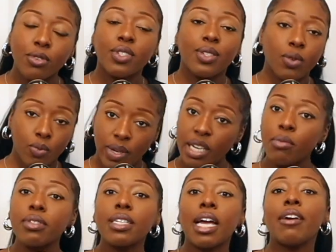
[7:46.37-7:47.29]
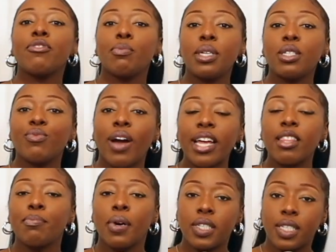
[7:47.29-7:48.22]
So when it was time for me to ride
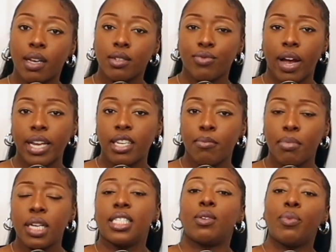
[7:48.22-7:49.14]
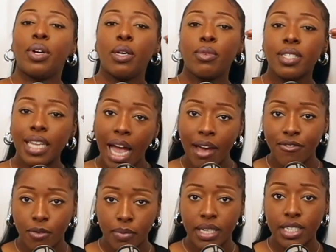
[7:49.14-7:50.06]
the bus, I was riding the bus. And when it was time
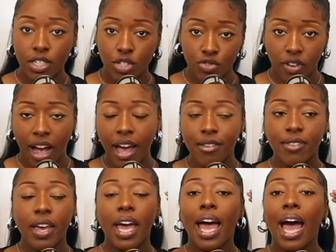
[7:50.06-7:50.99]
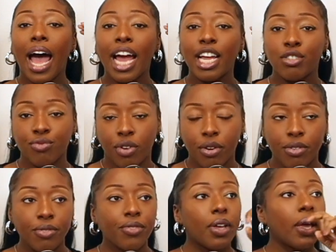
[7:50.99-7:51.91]
for me to drive, I
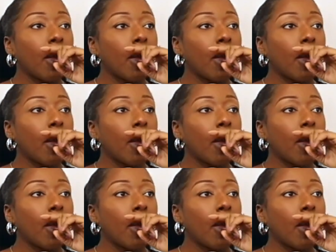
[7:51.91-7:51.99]
drove.